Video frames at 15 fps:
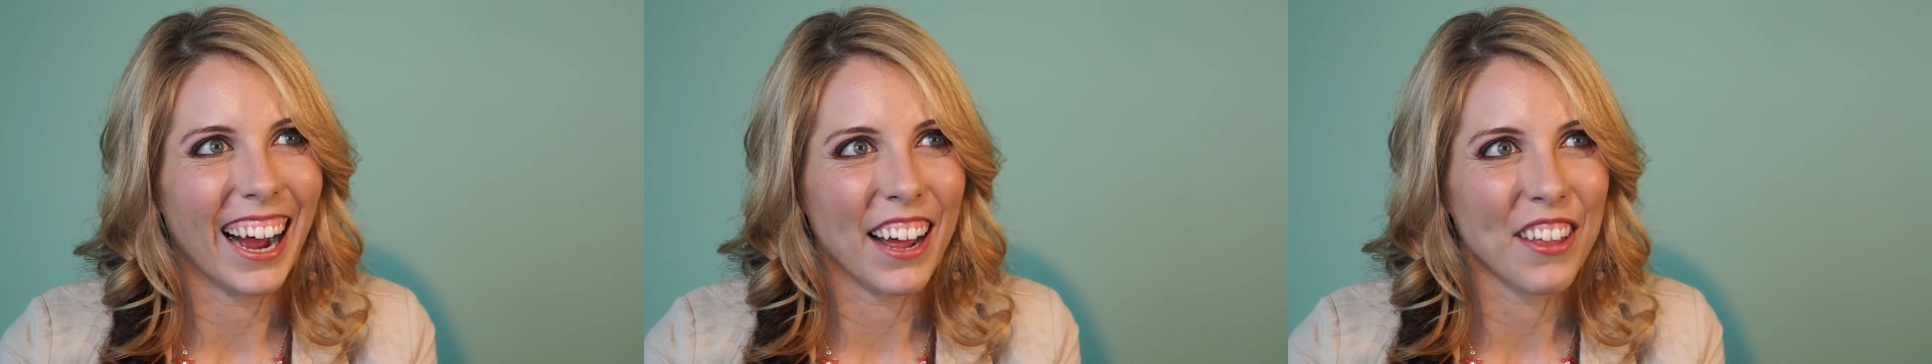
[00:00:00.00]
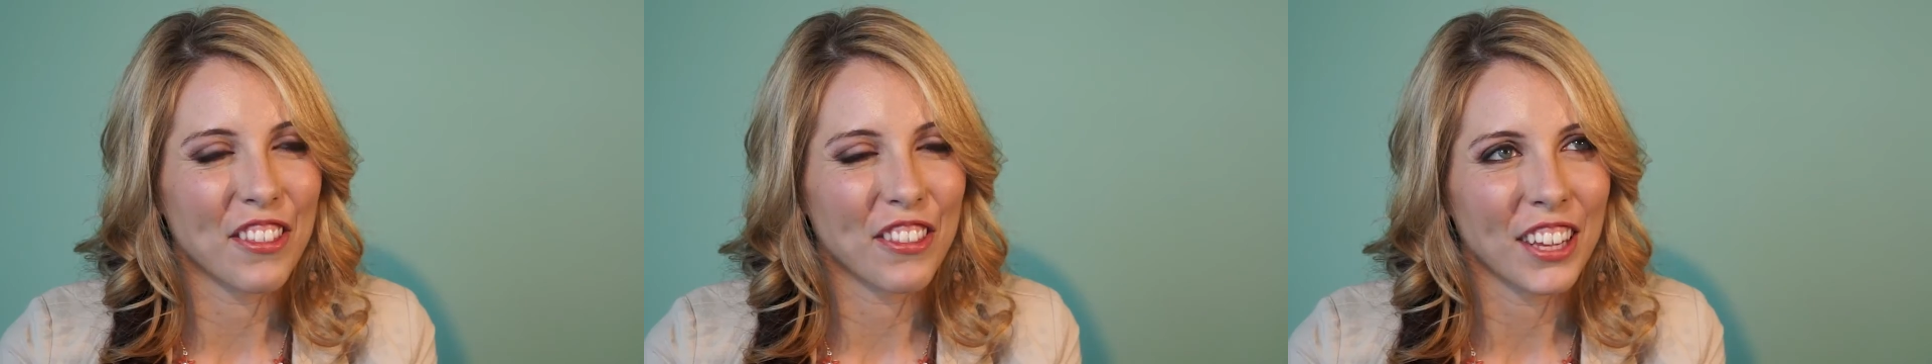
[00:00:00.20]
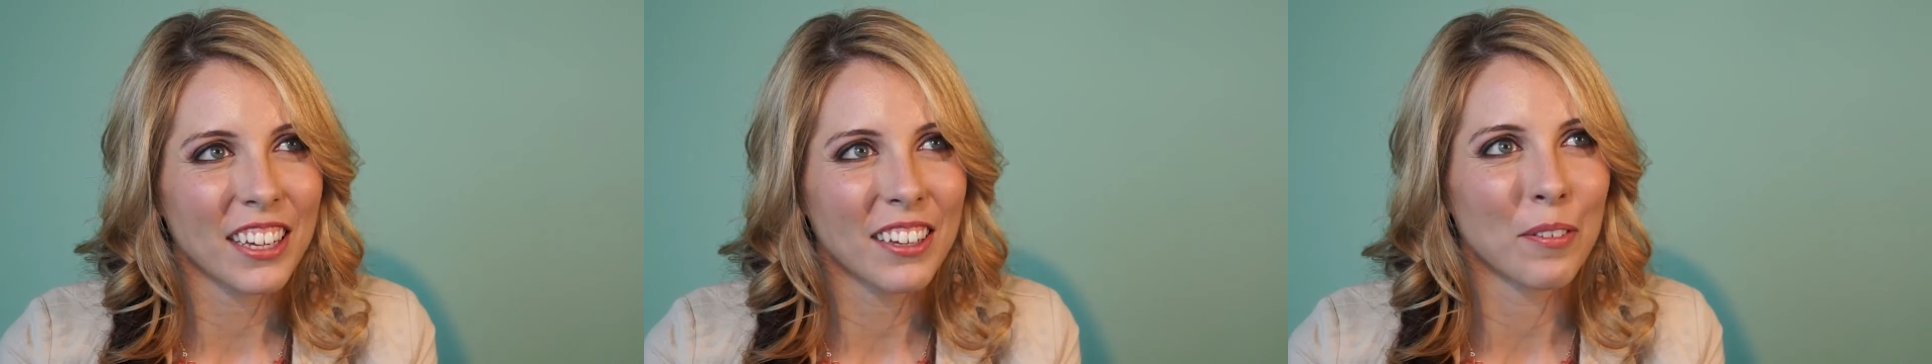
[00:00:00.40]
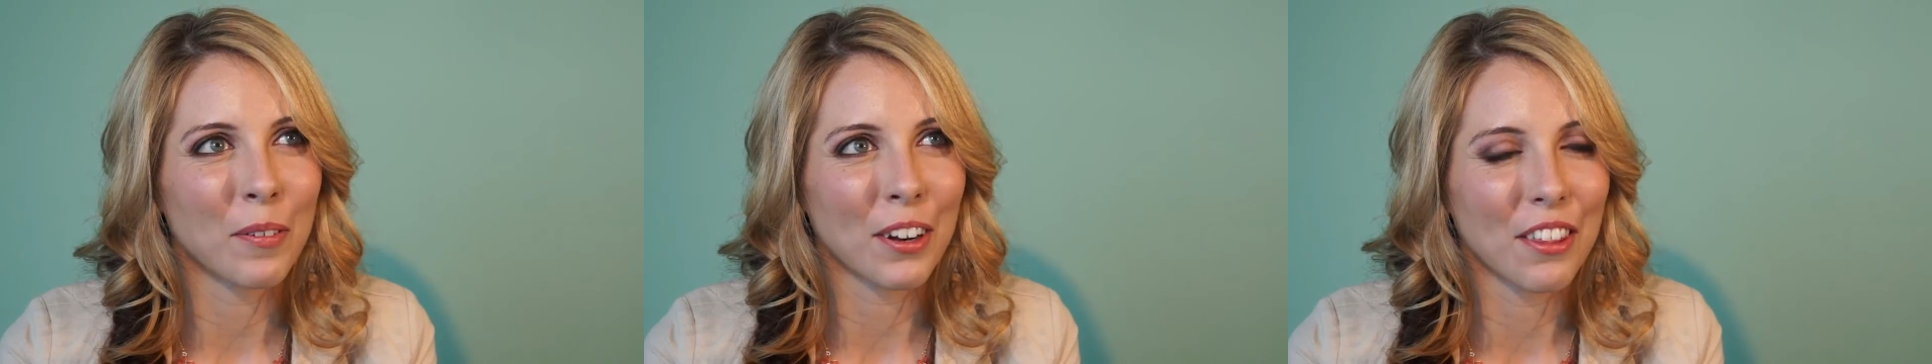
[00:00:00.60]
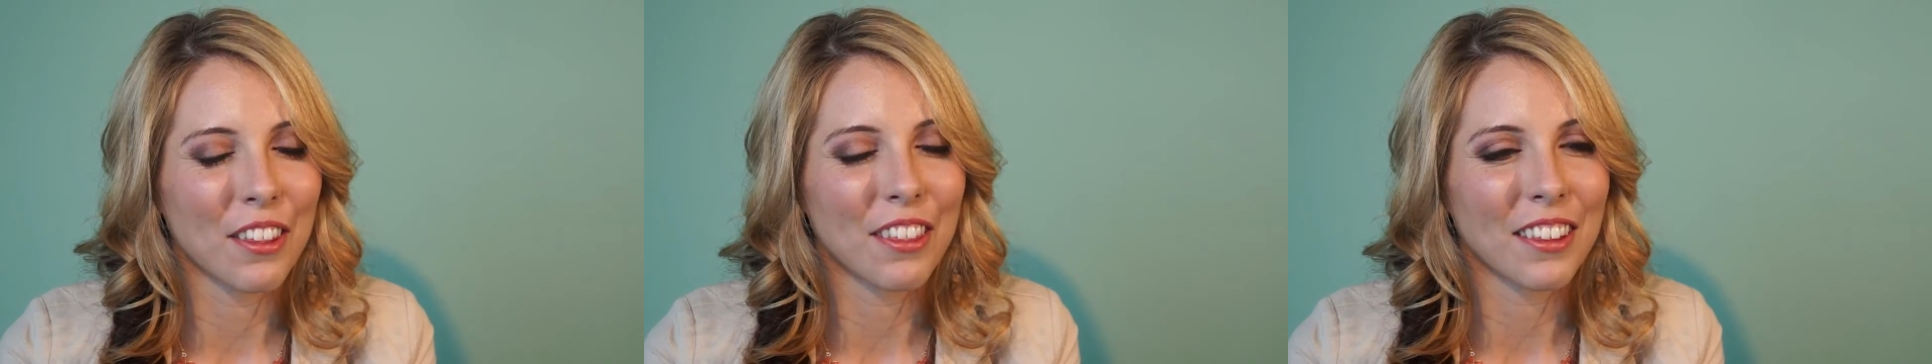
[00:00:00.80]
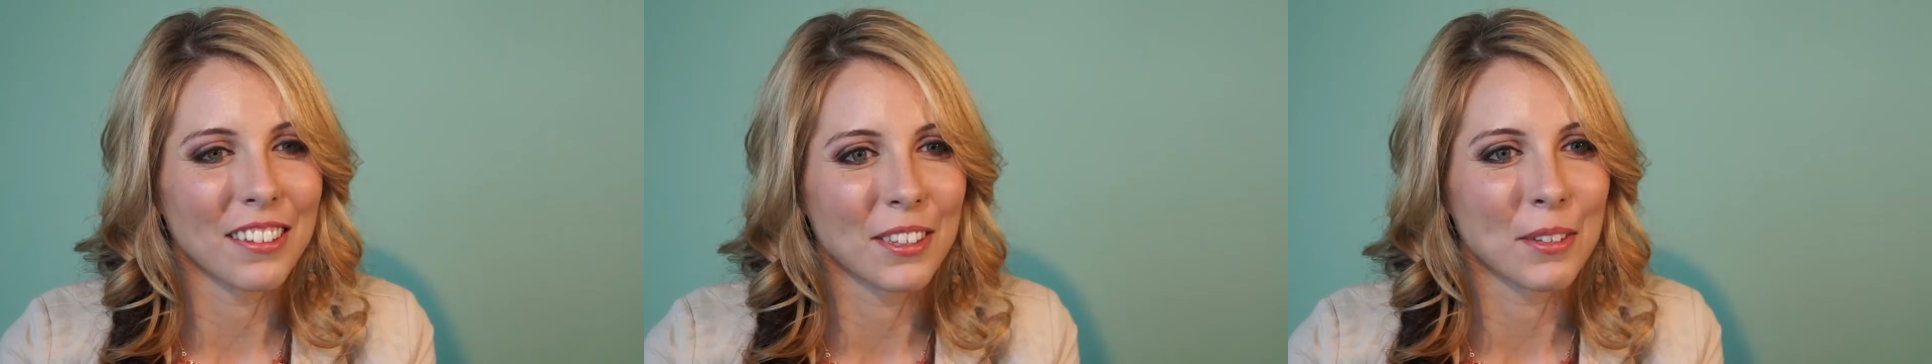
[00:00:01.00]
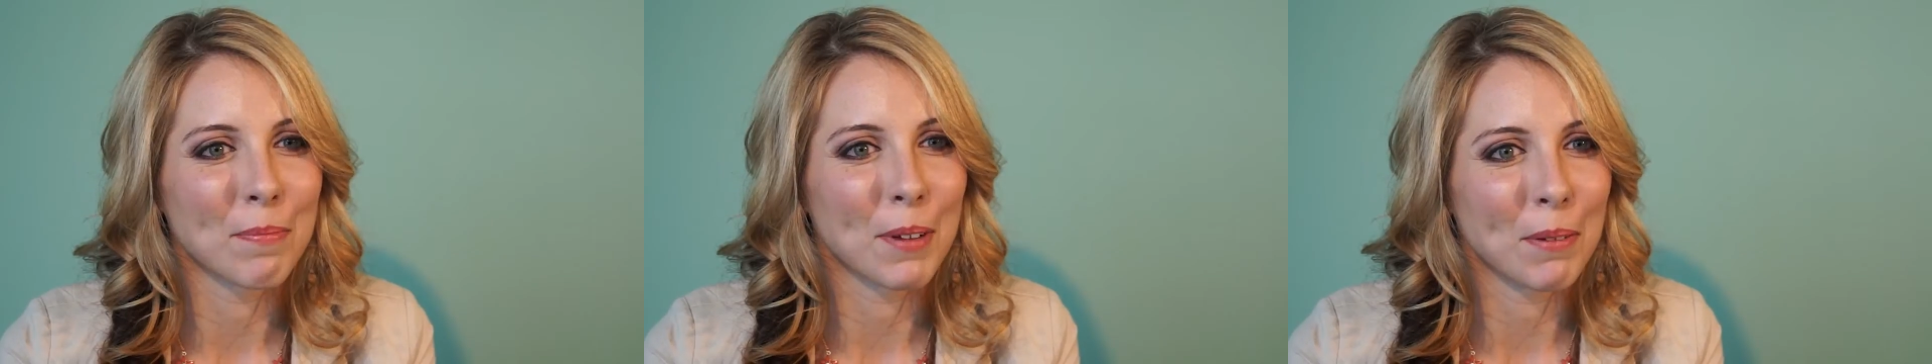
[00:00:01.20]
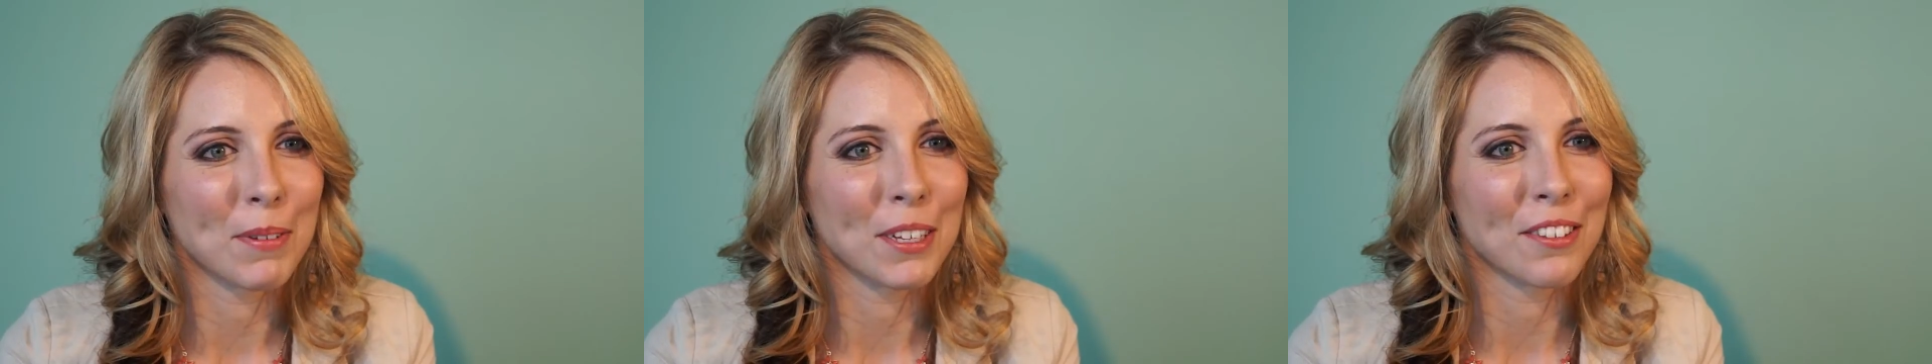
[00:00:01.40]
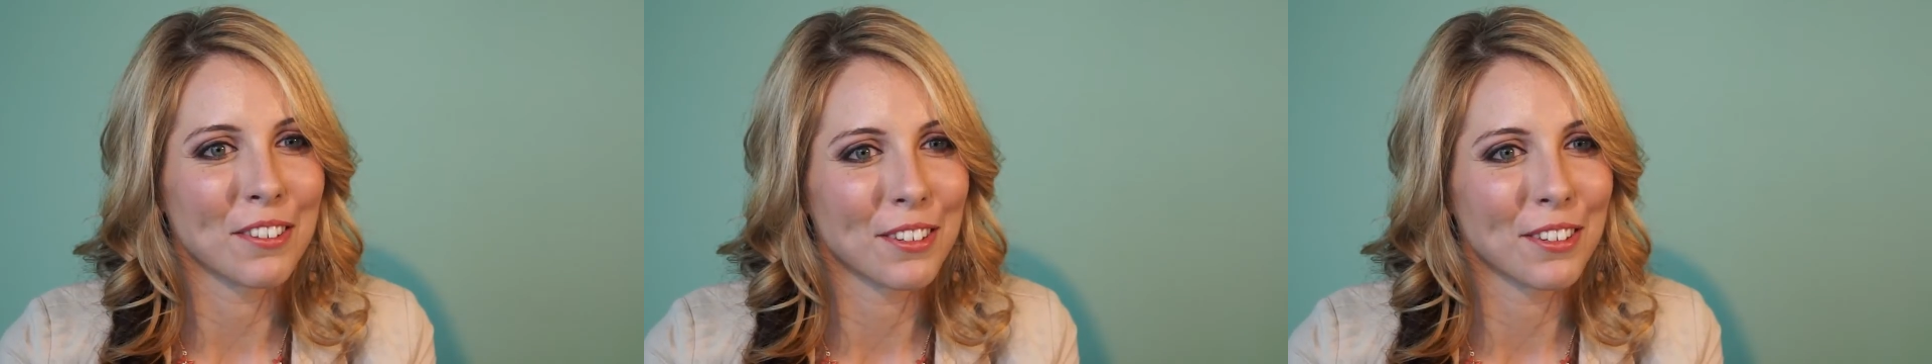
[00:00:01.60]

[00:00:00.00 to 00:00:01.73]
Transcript: I think one of the things that made me